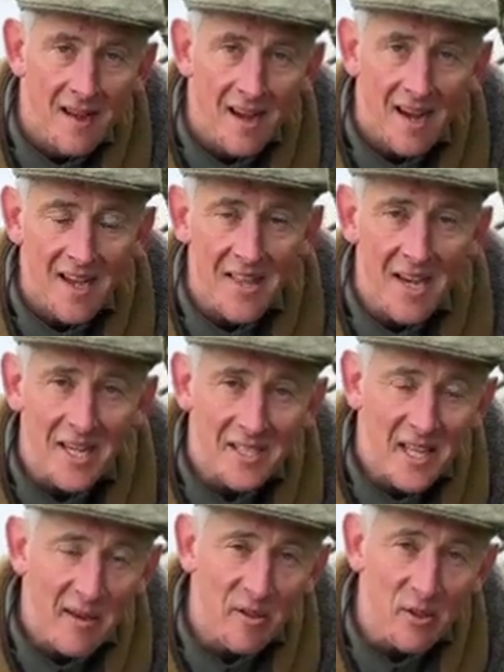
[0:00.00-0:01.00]
Hi there, it's
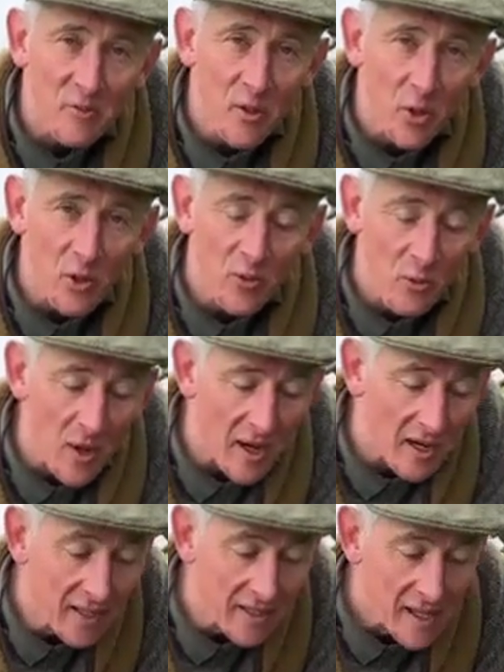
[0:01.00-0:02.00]
Hamish from Call of the
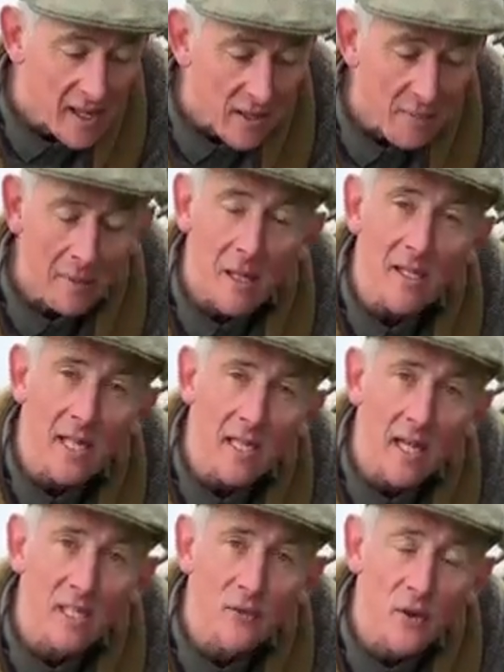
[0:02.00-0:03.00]
Wild. The plant I'd
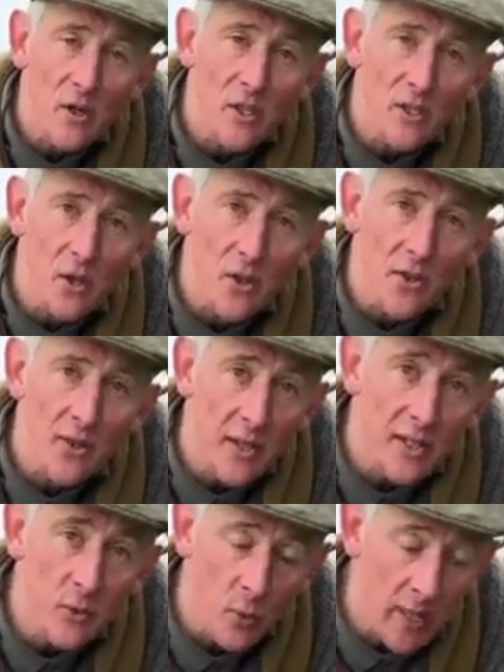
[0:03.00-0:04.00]
like to focus on
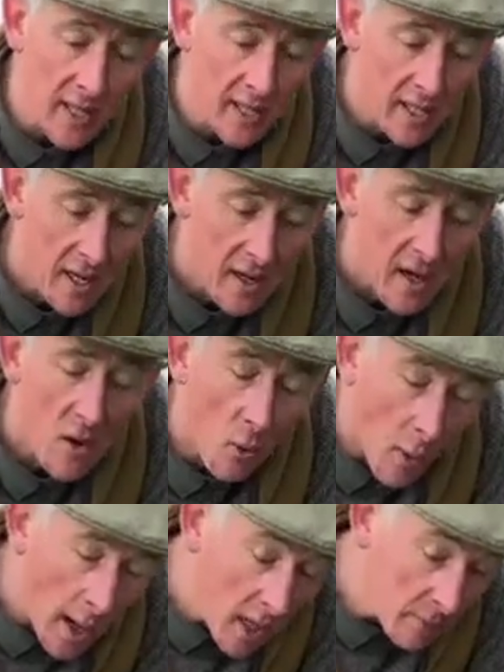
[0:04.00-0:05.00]
this week, our
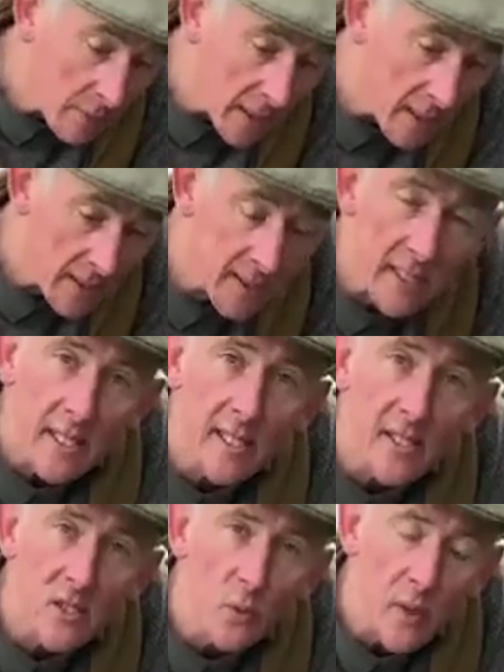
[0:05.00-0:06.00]
wild plant,
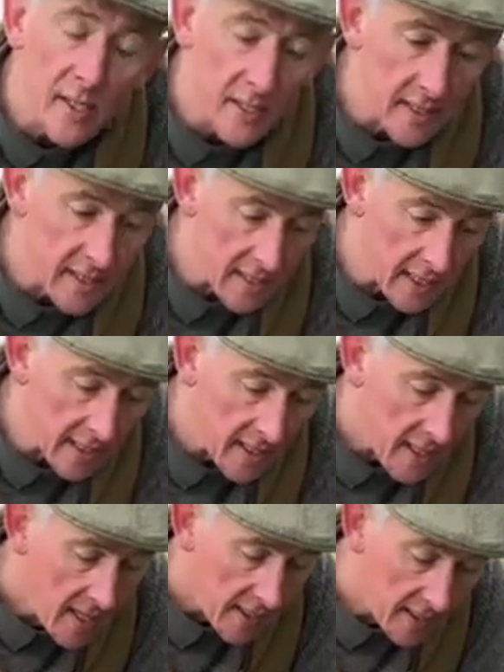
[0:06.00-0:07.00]
is Sweet Cicely.
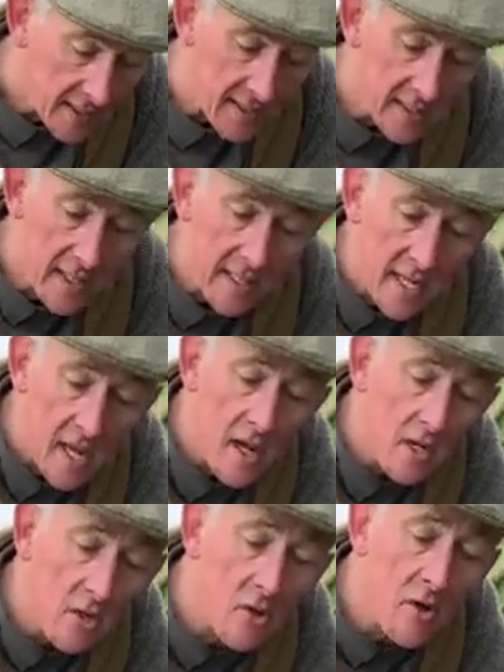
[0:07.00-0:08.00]
This is it here
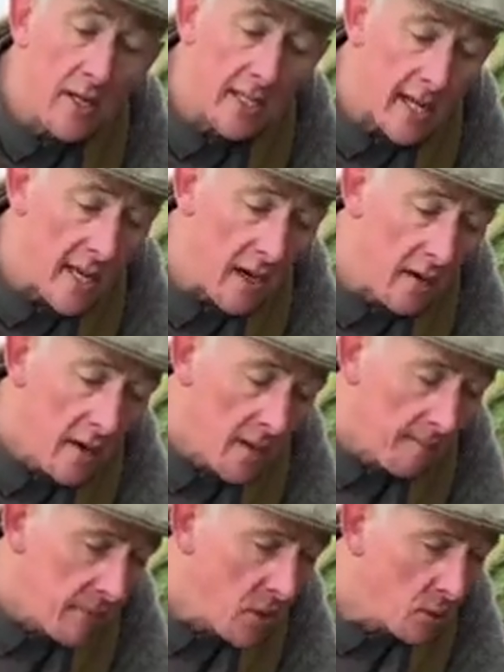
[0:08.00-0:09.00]
growing now.
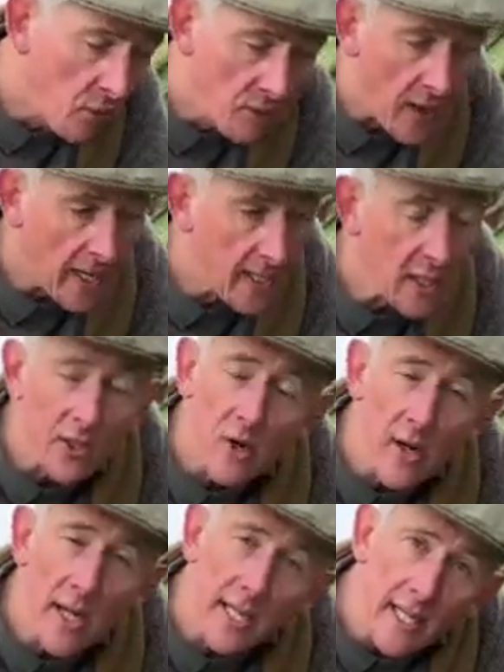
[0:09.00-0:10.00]
You will find it
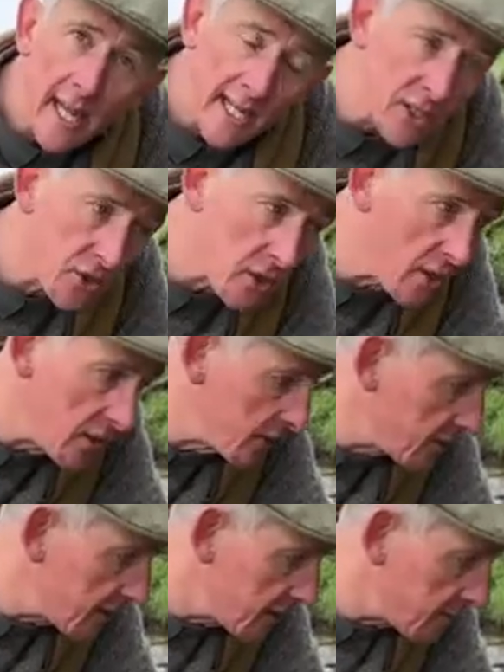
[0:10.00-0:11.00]
growing in
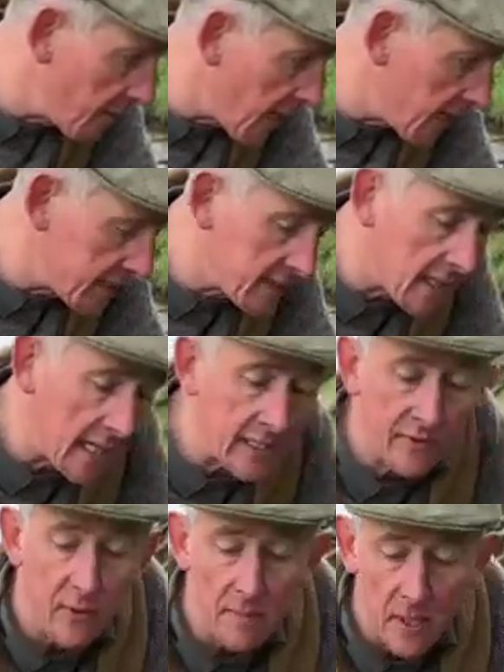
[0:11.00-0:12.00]
hedgerows. This is by the side
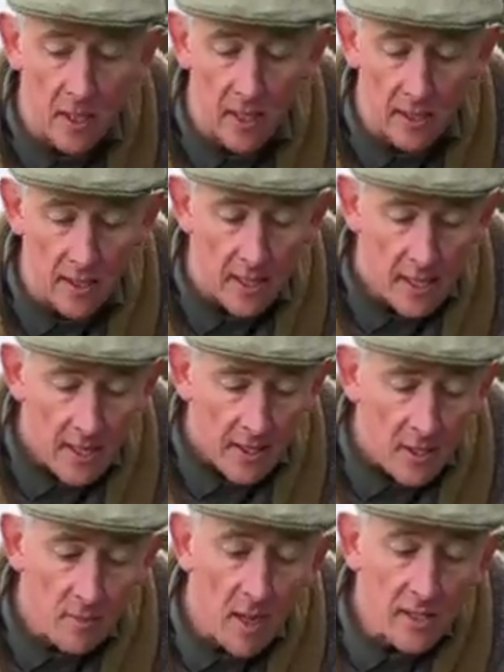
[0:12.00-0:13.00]
of a burn.
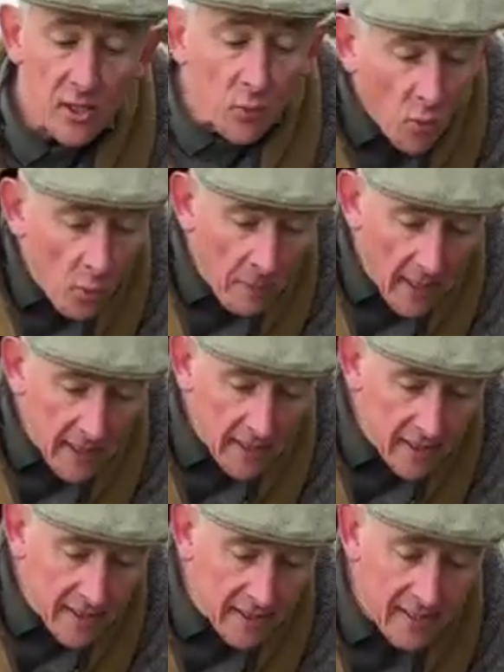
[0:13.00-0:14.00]
You might just walk
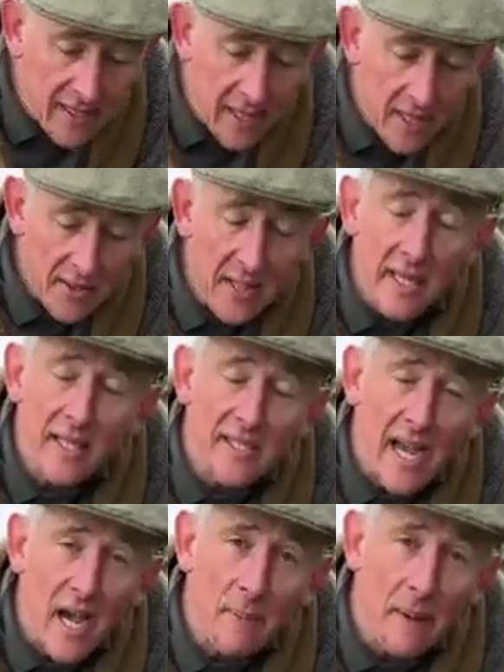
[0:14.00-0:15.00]
past it thinking it's
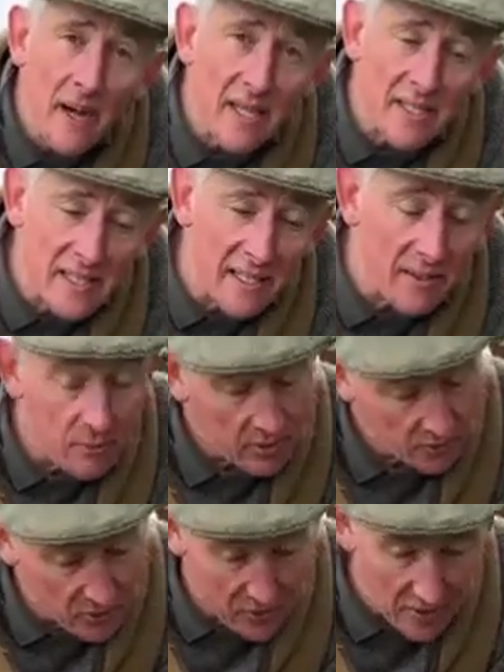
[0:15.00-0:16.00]
cow parsley, which is
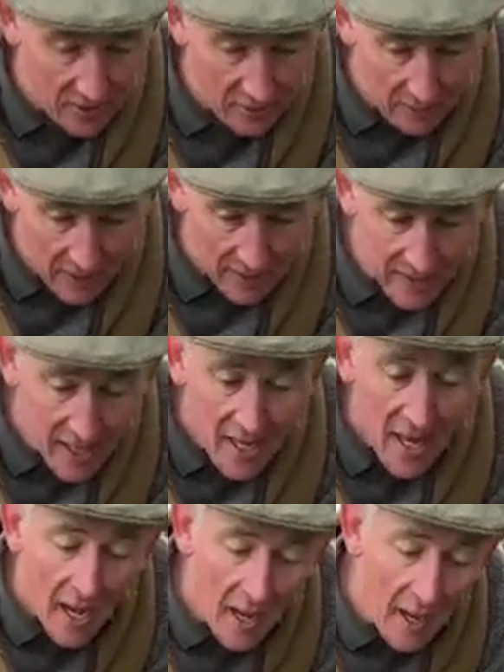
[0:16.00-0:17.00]
also another plant,
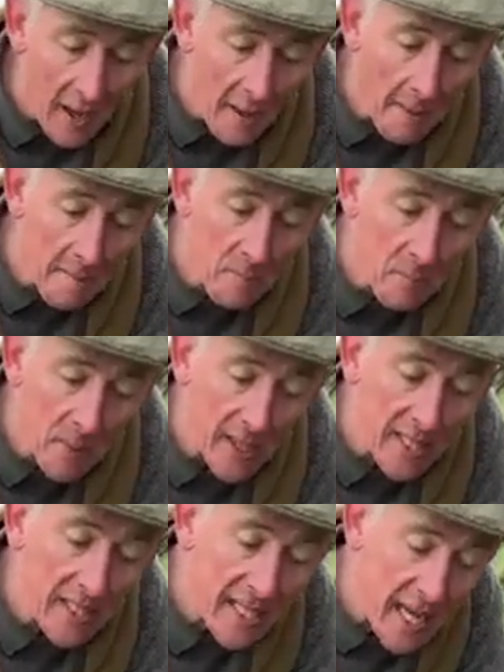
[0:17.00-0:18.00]
but
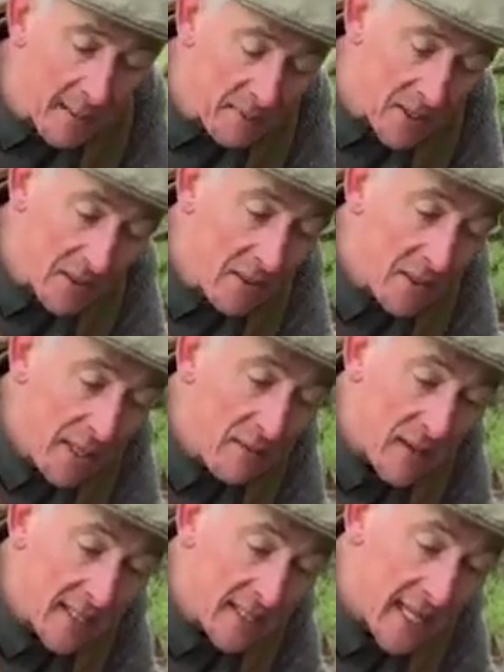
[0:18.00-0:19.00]
it's absolutely
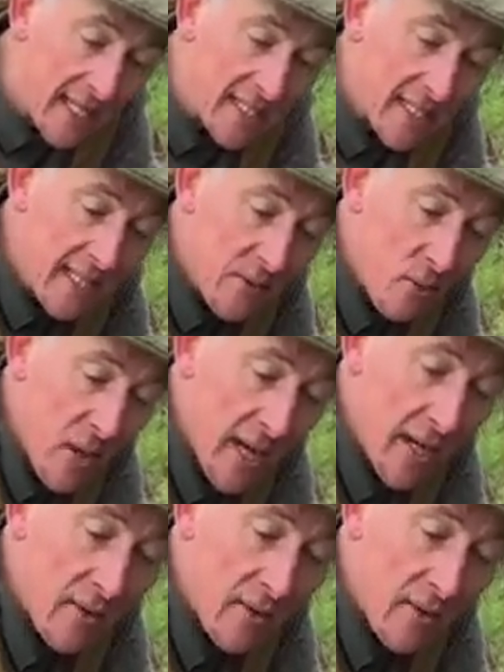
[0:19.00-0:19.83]
fantastic. And why